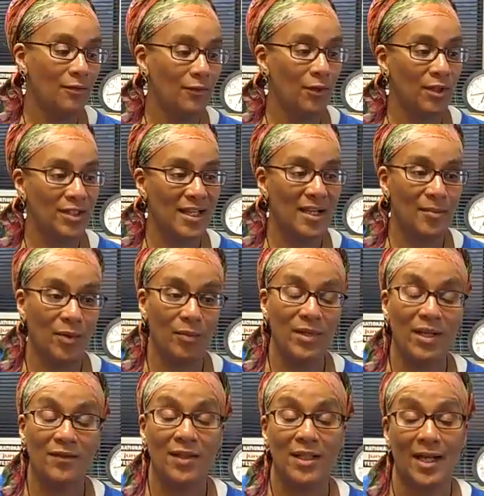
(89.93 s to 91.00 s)
For example, we
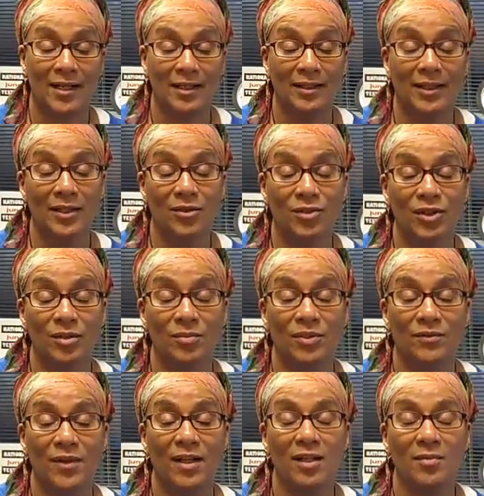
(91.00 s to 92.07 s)
have a lot of leadership
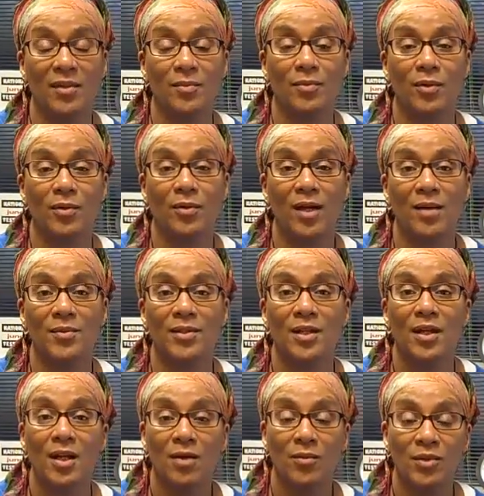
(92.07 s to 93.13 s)
development programs
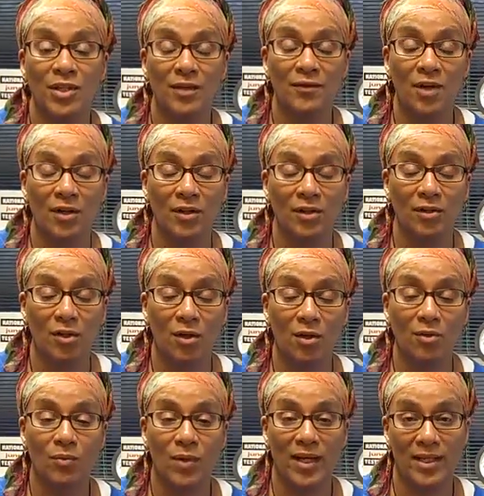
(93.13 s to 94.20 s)
which have gone a
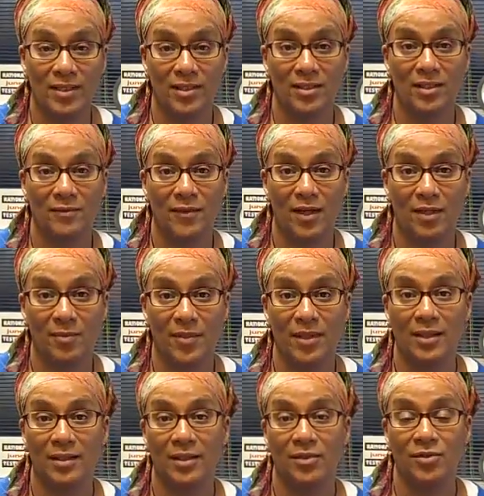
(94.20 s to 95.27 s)
long ways to developing
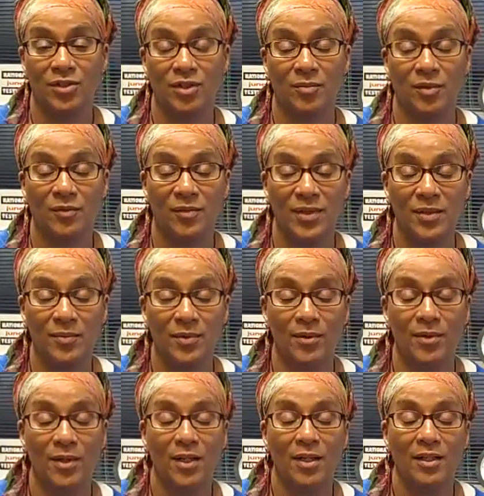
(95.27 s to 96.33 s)
the leadership of
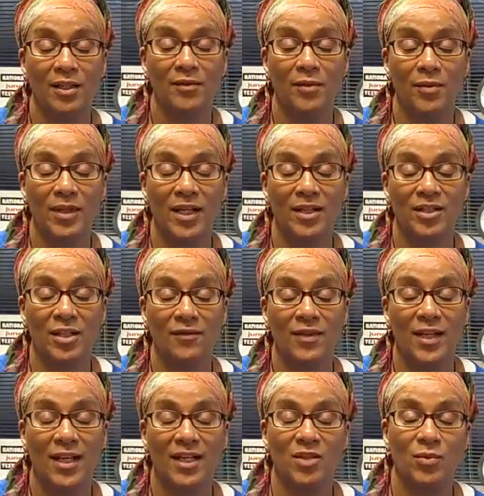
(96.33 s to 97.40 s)
people living with
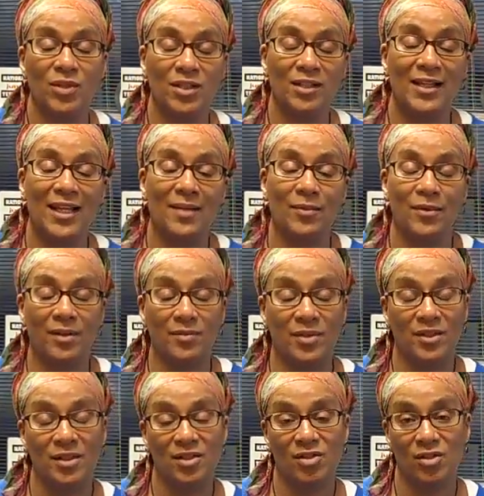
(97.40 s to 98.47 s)
HIV/AIDS, which enable them
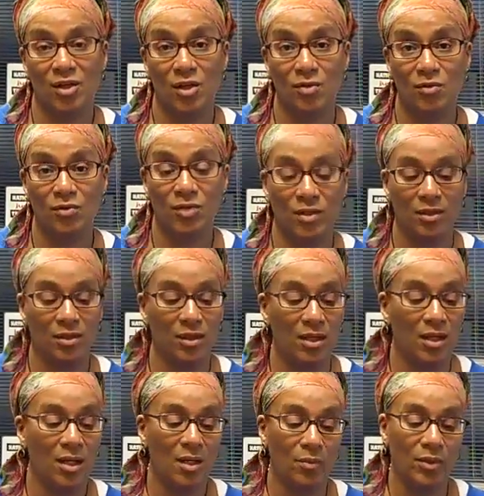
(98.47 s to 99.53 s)
to disclose,
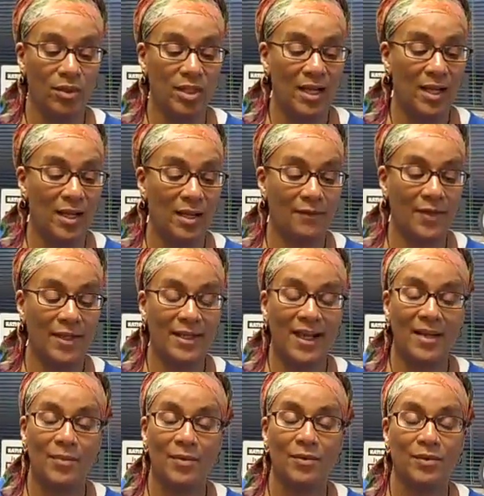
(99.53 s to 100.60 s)
which have
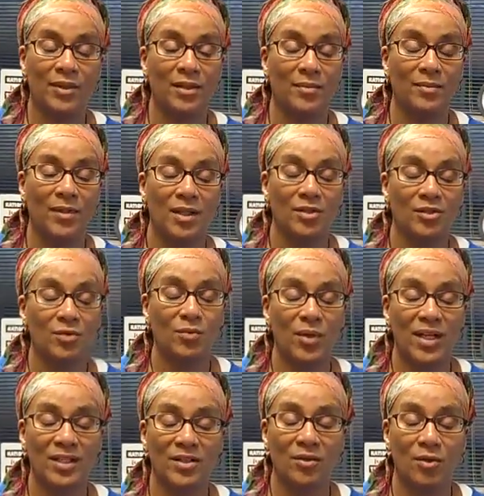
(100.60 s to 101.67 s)
enabled them to
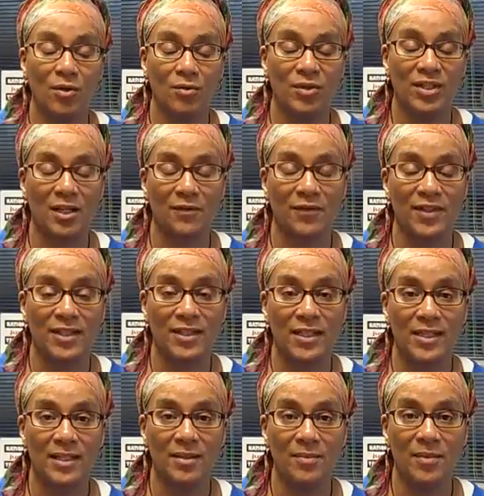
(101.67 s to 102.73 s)
raise their own
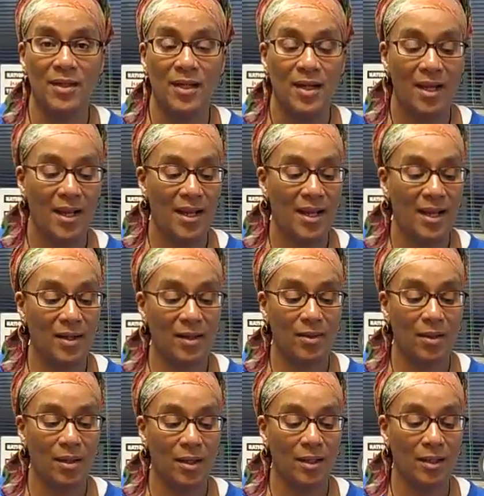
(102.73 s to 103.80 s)
self-esteem, and
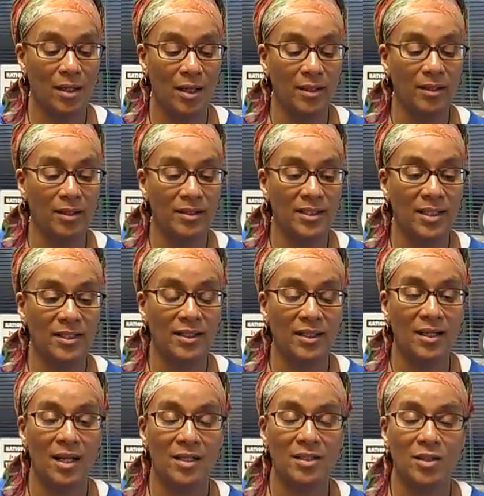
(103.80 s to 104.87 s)
an unintended
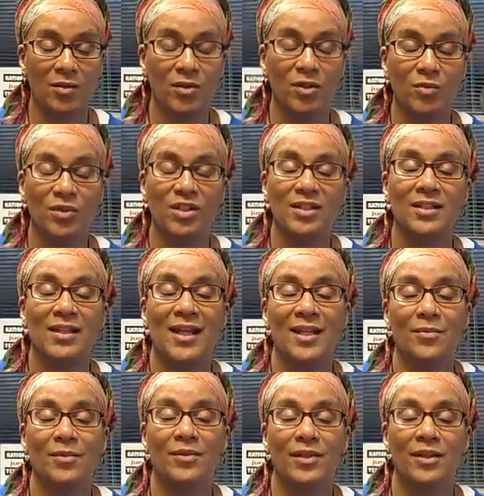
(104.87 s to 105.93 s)
consequence which has
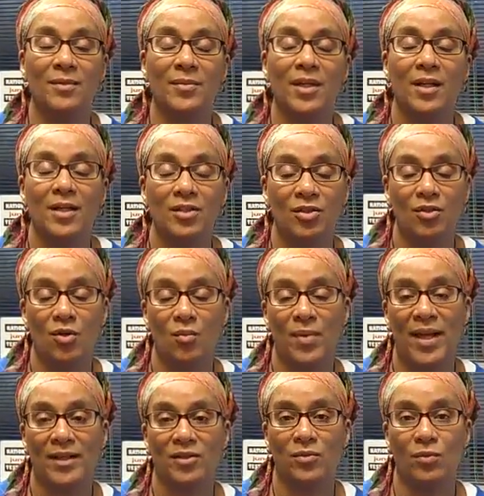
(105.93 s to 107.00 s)
enabled them to go
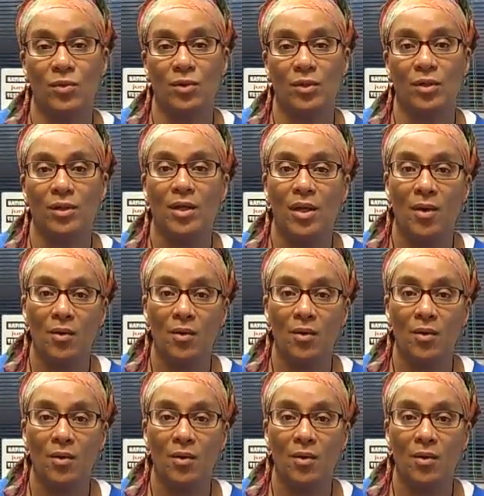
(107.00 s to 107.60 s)
back to work.